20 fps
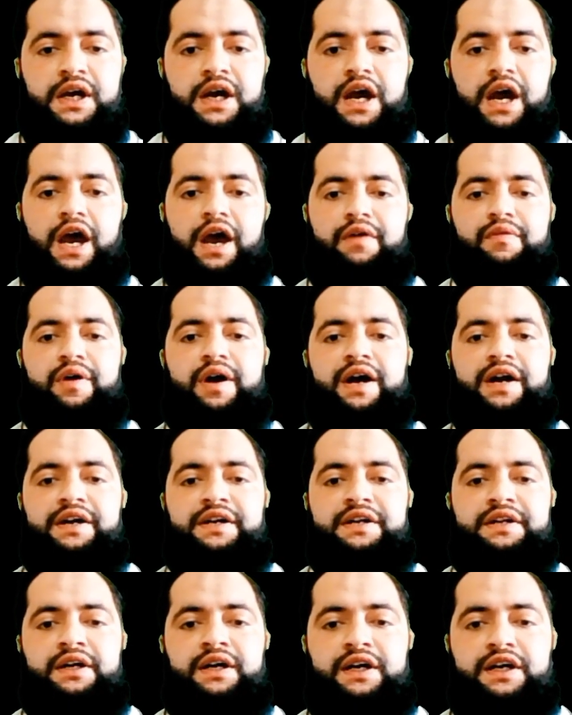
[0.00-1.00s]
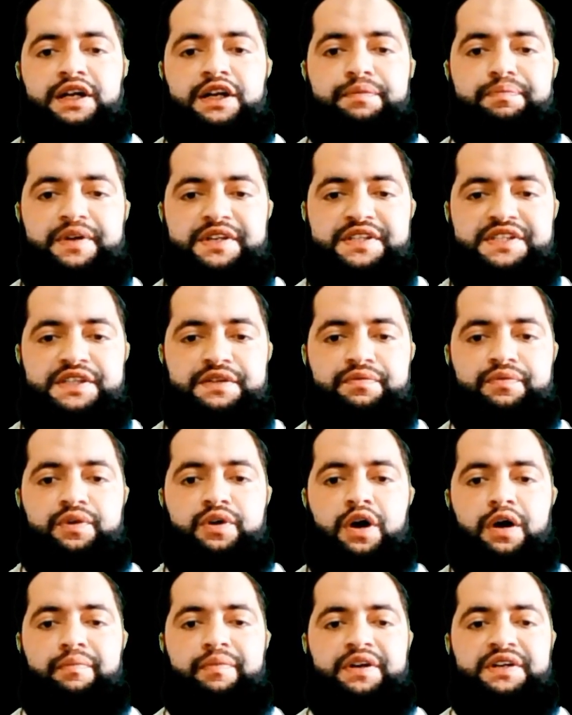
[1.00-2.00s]
have had repressive
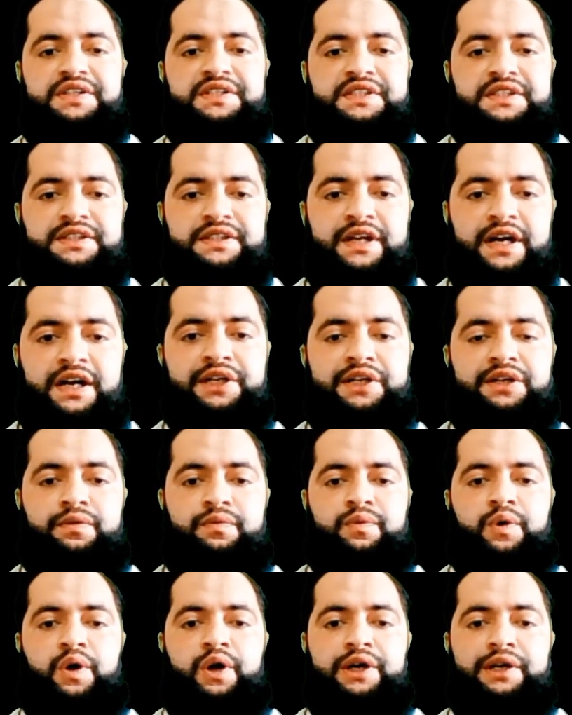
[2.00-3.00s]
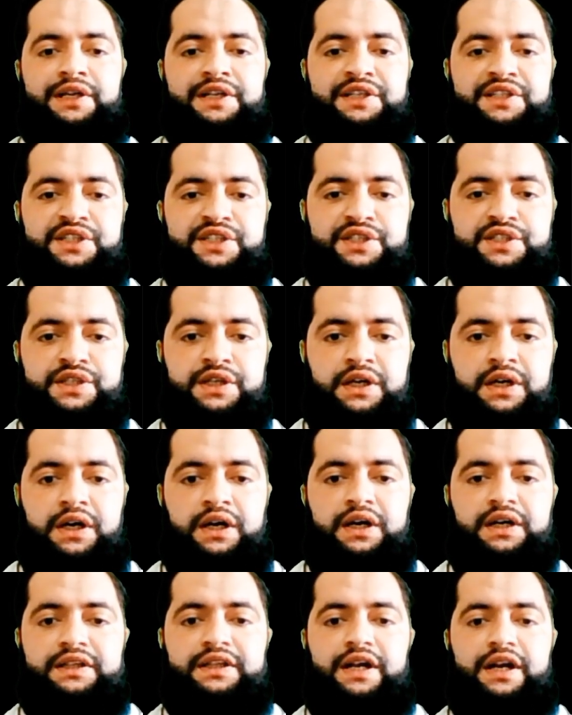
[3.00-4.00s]
governments that violated
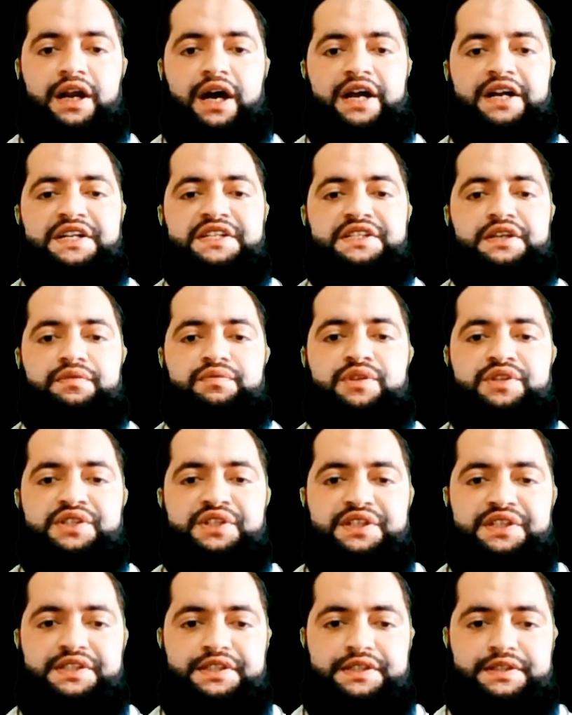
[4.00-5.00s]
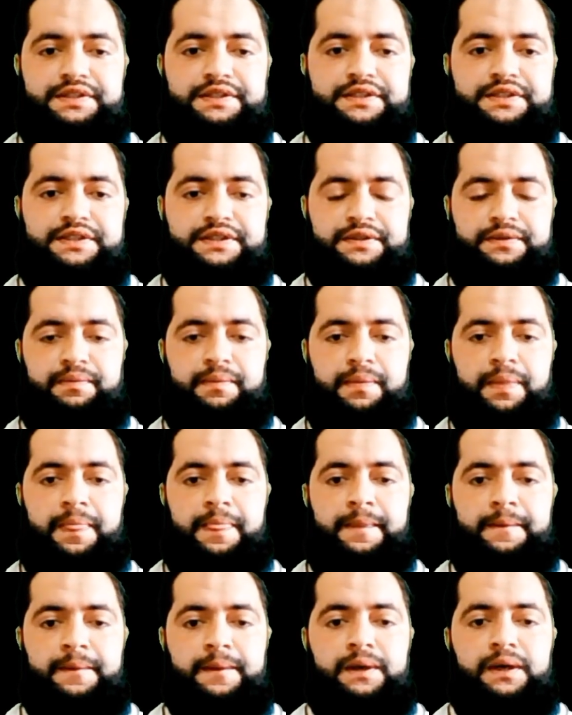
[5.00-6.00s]
the rights of the citizens.
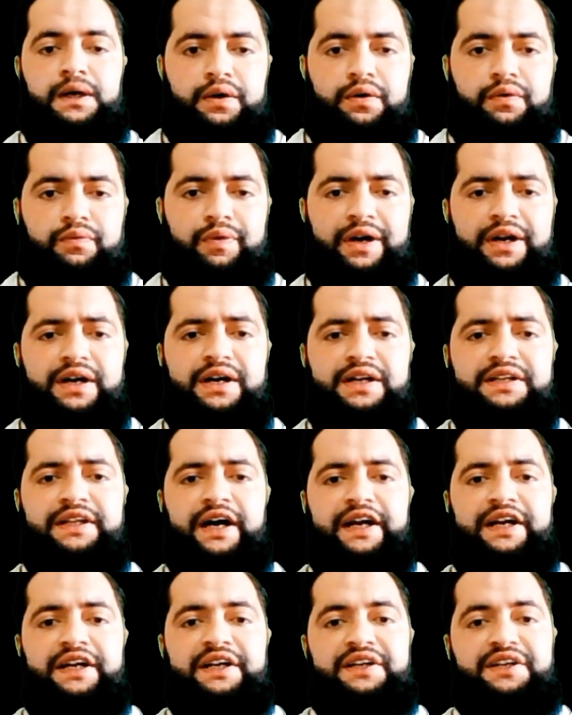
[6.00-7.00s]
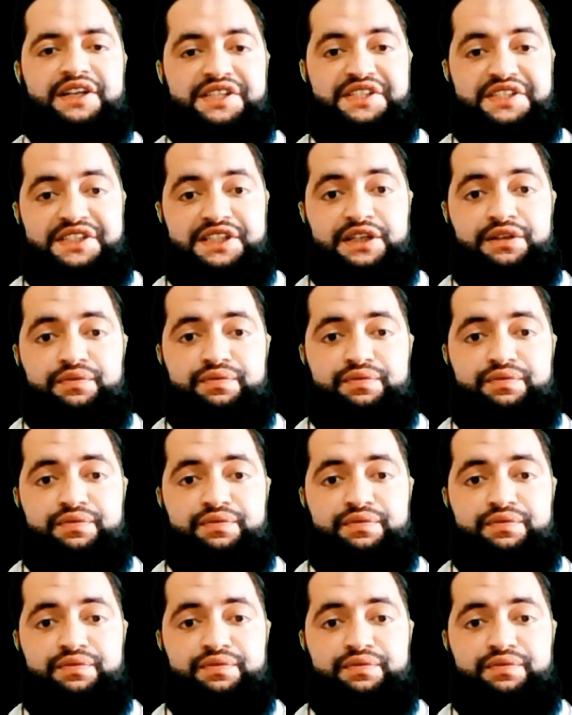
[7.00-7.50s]
What are the interesting